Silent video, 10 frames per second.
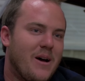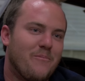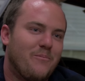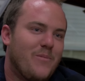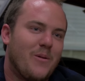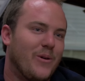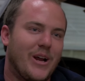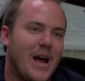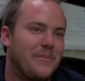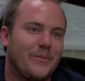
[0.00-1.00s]
I'm a pretty
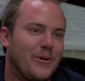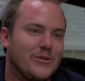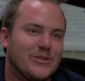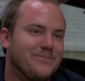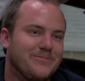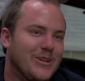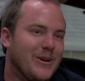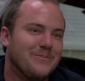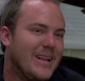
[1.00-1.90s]
happy person, so.